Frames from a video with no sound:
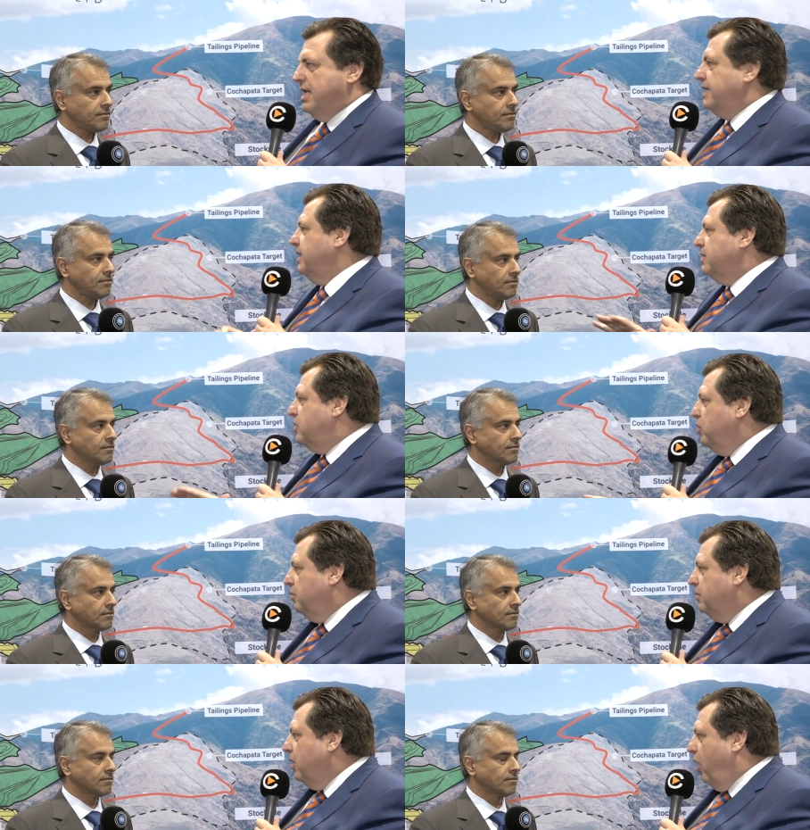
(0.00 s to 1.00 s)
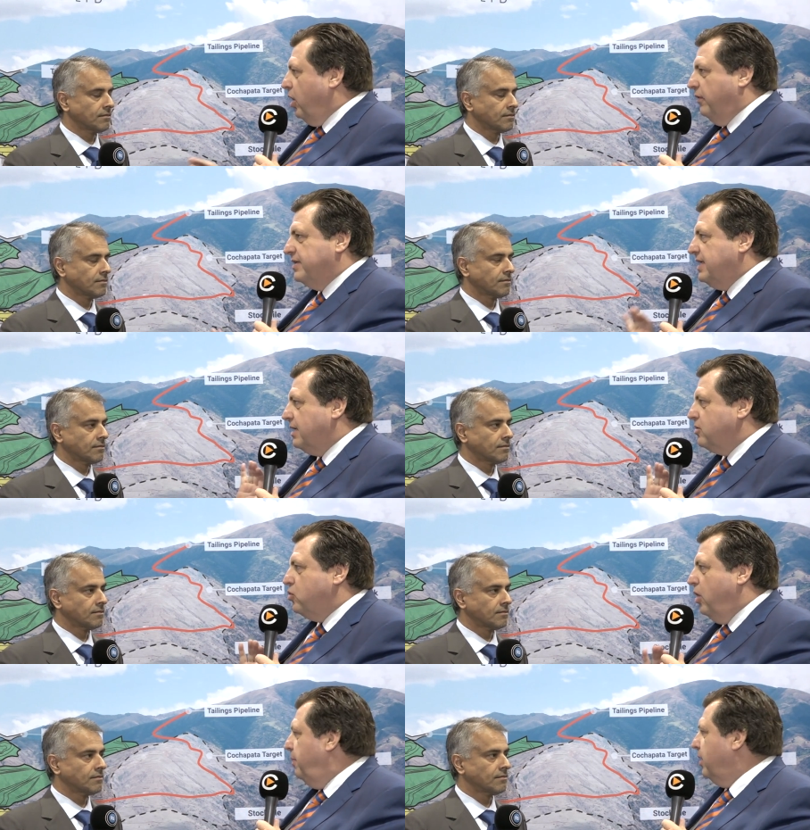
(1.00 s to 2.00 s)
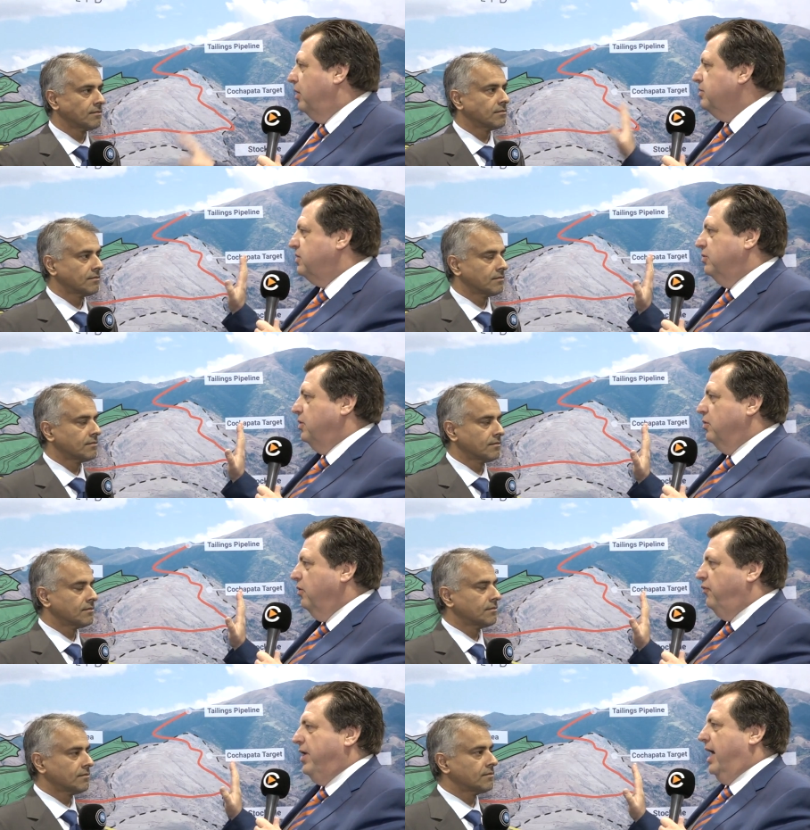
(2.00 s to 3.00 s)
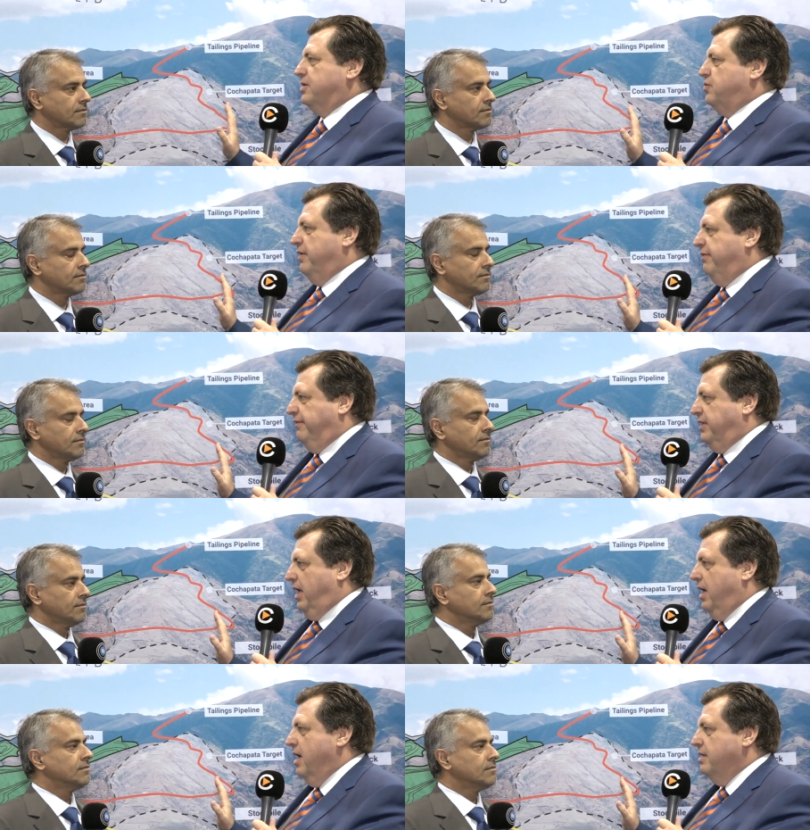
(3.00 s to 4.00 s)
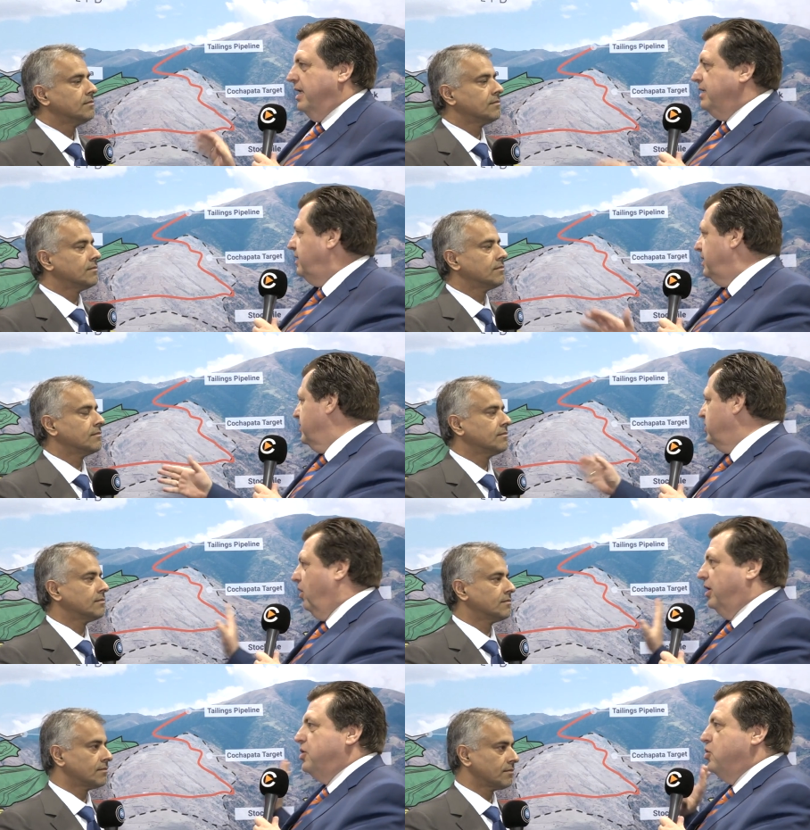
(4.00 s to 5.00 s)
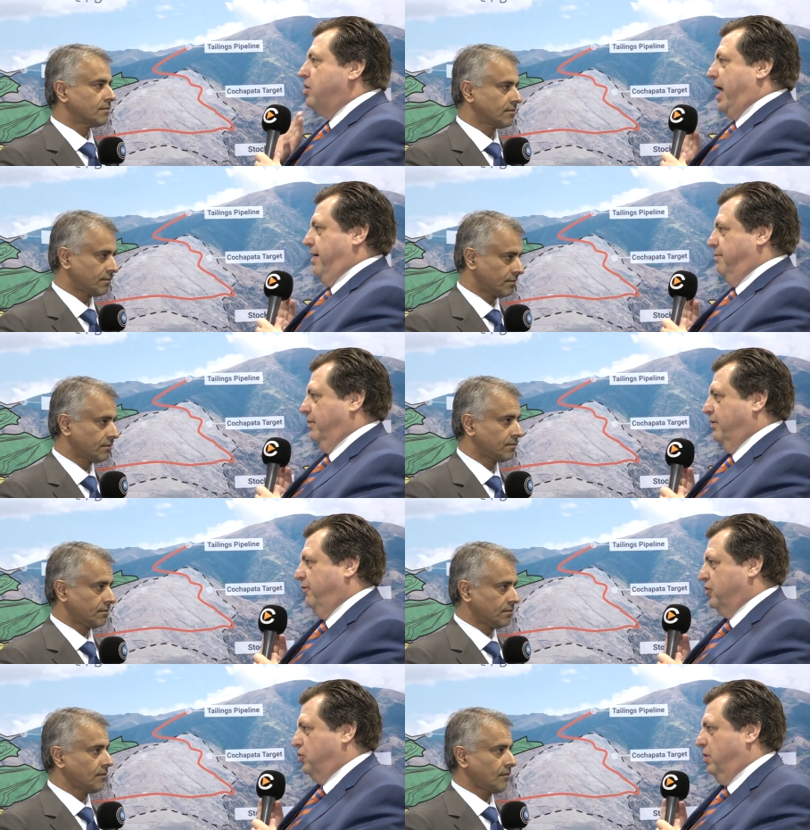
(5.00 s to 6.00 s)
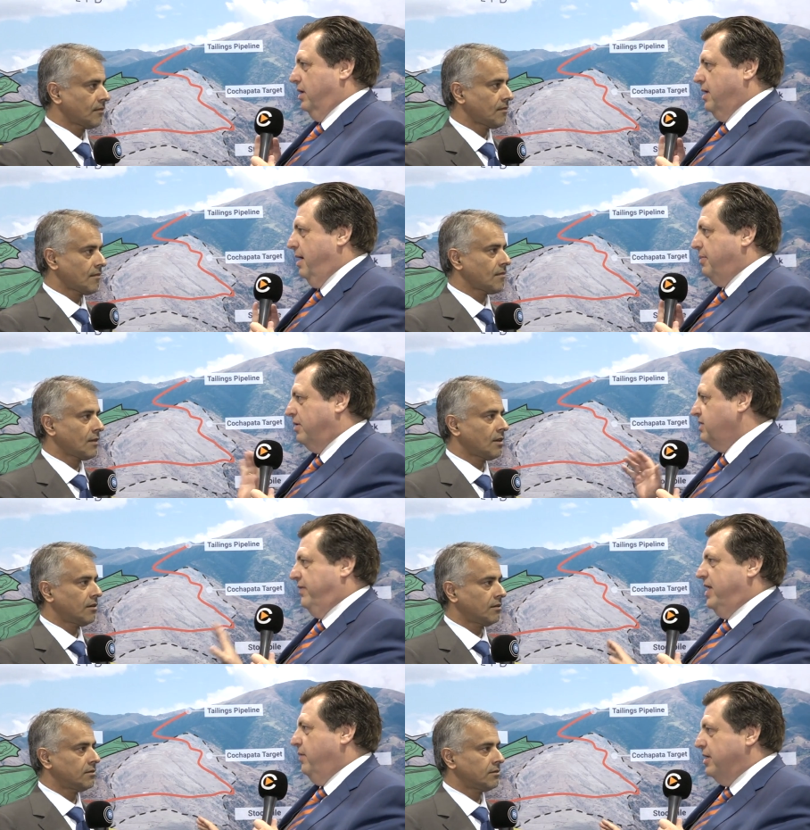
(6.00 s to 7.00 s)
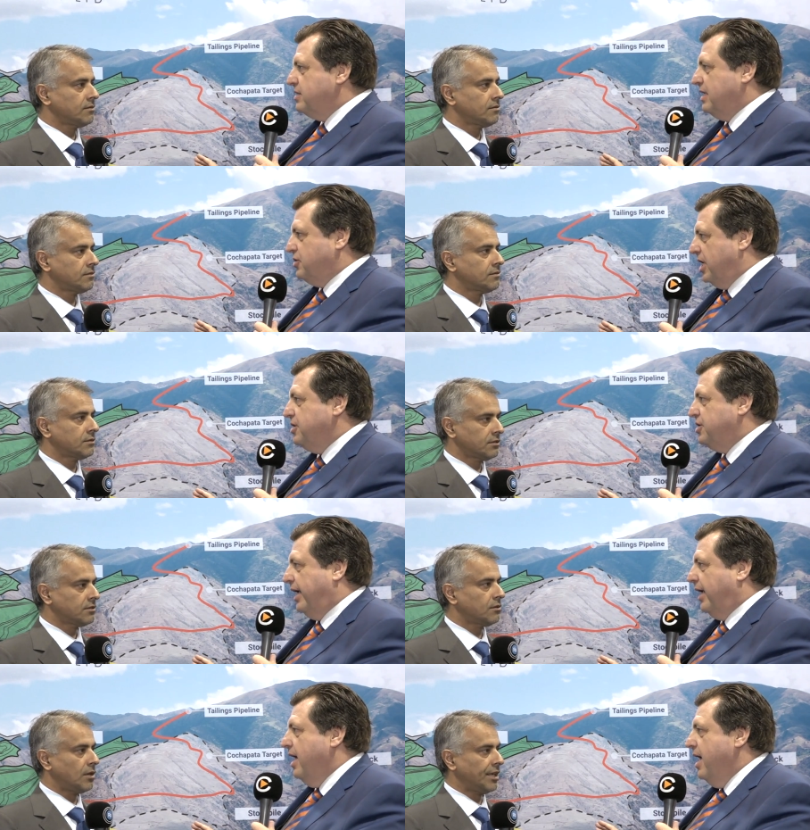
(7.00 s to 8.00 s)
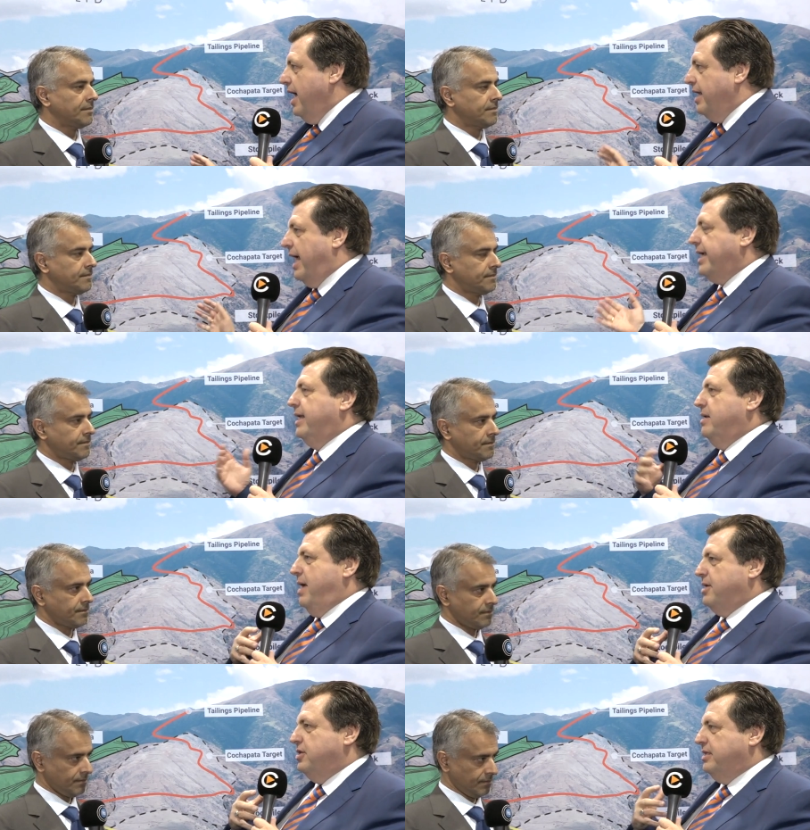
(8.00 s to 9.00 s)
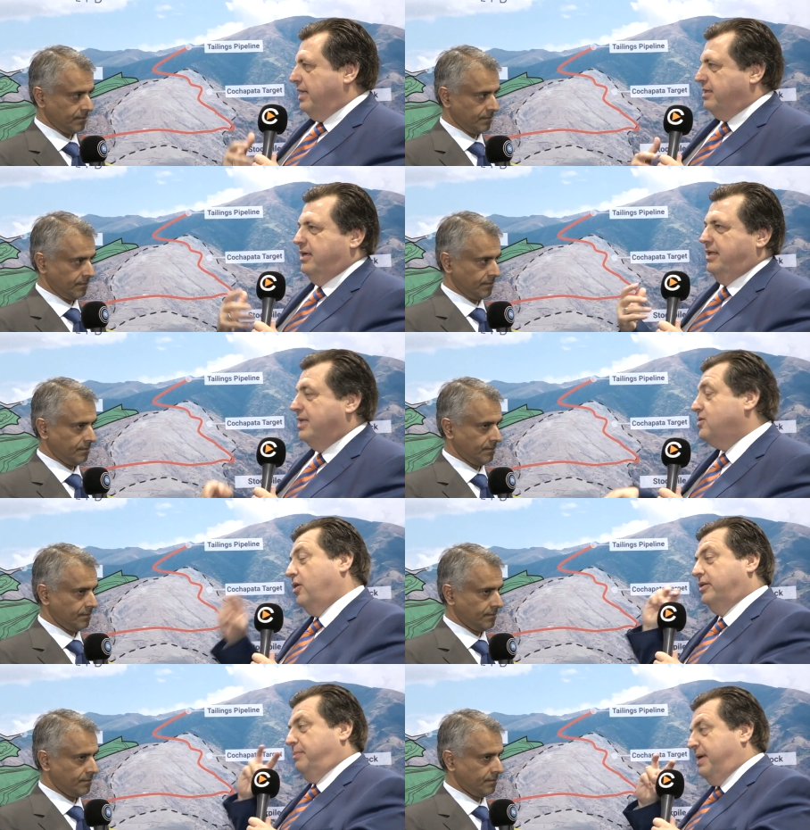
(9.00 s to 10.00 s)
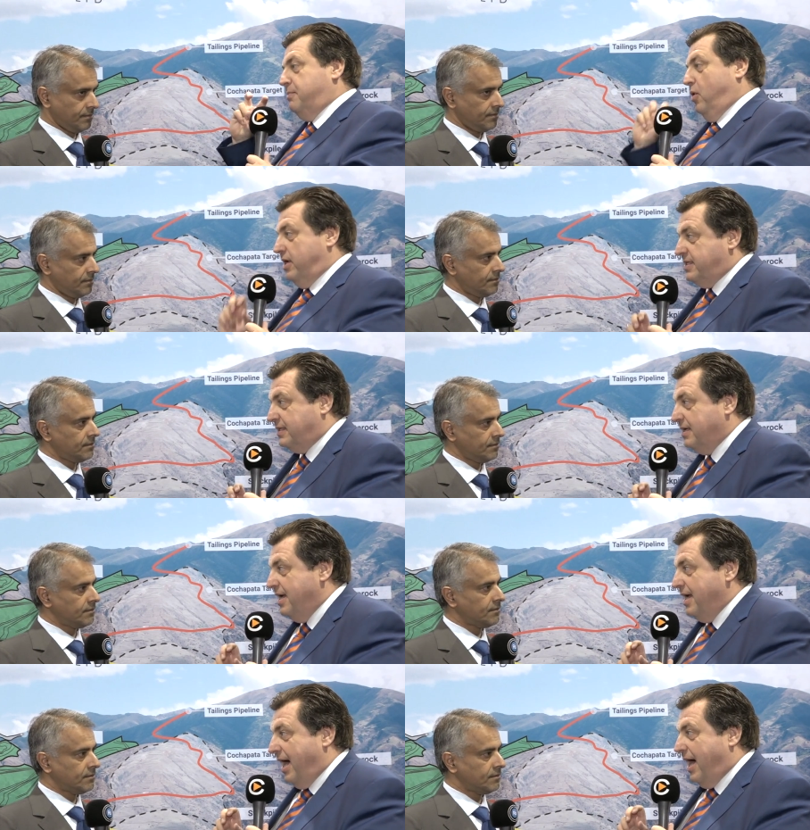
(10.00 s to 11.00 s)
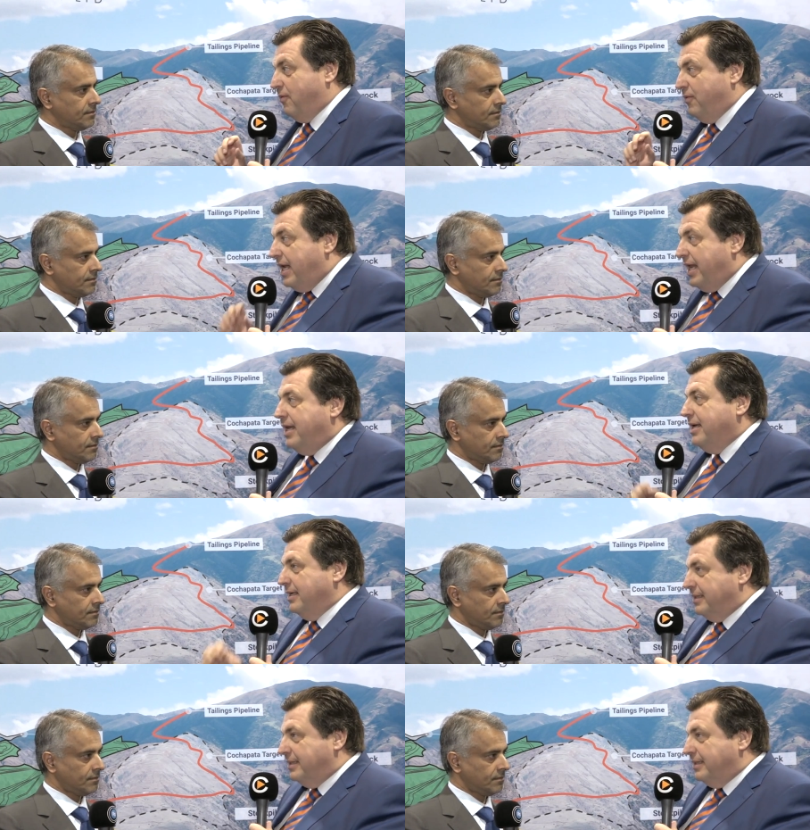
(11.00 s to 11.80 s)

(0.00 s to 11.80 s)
Speaker 1: Let's assume all of a sudden copper goes through the roof, we are at 350. Then this is all a new game, for sure, yeah, because the valuations are changing. Right. And I can imagine that, the, let's call it the big boys, are really